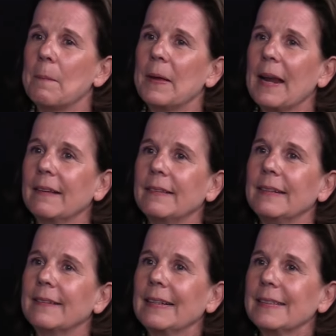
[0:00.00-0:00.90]
but i
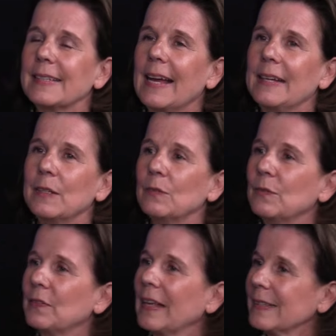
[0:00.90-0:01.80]
think that's kind
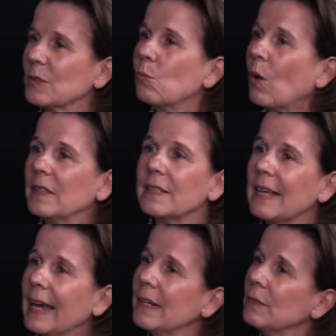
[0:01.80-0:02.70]
of that's one
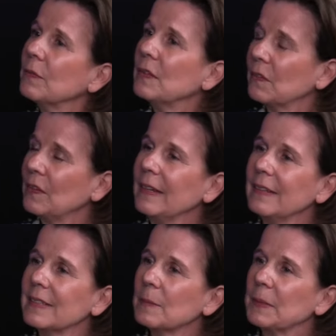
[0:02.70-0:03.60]
side of the
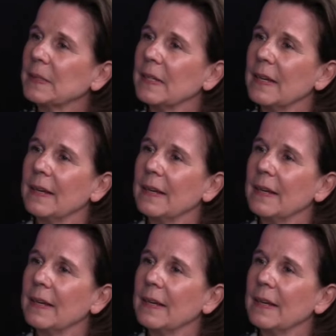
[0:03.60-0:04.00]
things mm-hmm. but